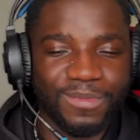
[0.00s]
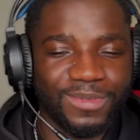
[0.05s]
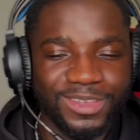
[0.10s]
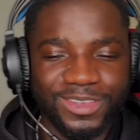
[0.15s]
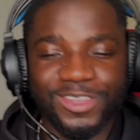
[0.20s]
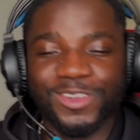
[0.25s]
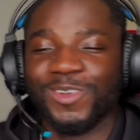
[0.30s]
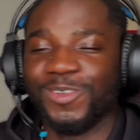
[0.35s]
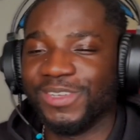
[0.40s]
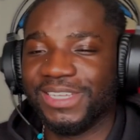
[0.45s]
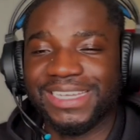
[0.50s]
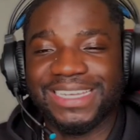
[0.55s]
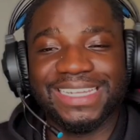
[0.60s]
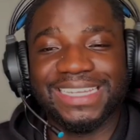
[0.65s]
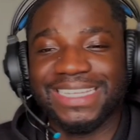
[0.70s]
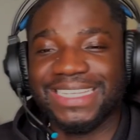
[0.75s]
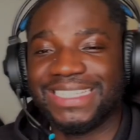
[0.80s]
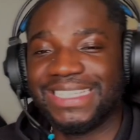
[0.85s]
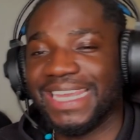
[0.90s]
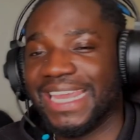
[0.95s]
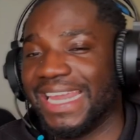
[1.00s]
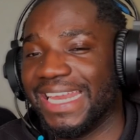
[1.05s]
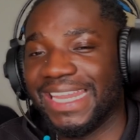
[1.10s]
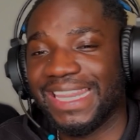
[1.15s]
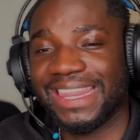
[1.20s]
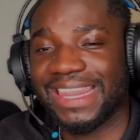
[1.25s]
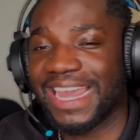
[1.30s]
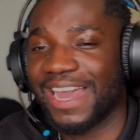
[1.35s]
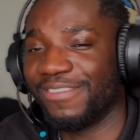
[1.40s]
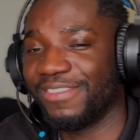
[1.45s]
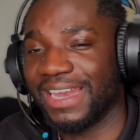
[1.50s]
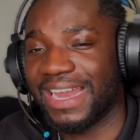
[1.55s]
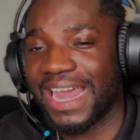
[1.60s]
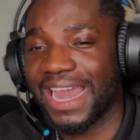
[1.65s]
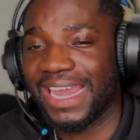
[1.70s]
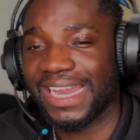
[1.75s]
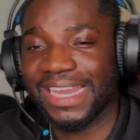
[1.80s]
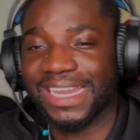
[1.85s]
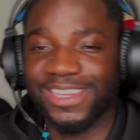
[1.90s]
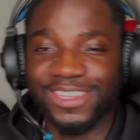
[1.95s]
You know, you didn't say anything after
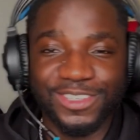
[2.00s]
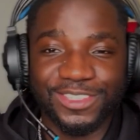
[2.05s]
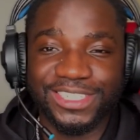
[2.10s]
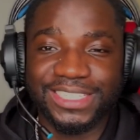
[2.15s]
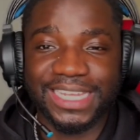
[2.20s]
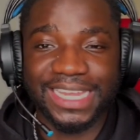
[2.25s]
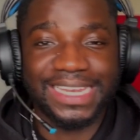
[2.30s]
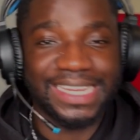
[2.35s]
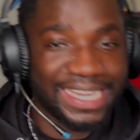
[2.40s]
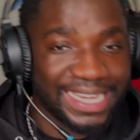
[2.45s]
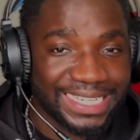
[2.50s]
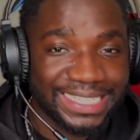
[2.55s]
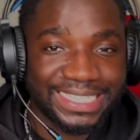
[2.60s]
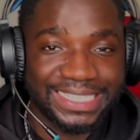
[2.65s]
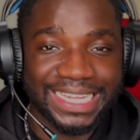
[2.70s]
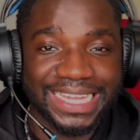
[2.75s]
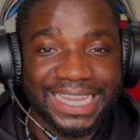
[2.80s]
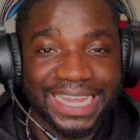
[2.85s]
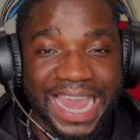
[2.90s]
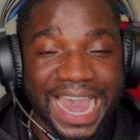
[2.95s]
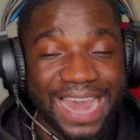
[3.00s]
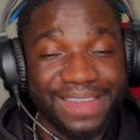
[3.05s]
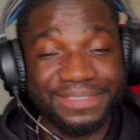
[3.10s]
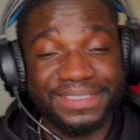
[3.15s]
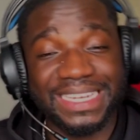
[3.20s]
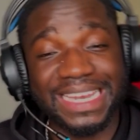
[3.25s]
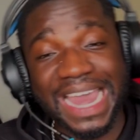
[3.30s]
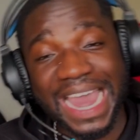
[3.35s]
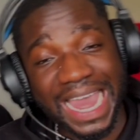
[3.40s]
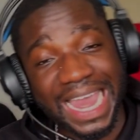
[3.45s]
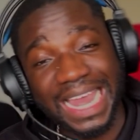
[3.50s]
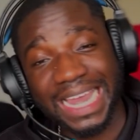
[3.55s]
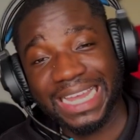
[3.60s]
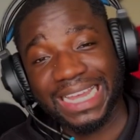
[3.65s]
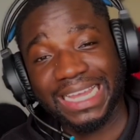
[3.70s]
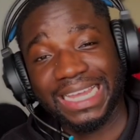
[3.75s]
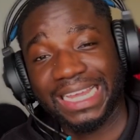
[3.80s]
that, and then you said this after that?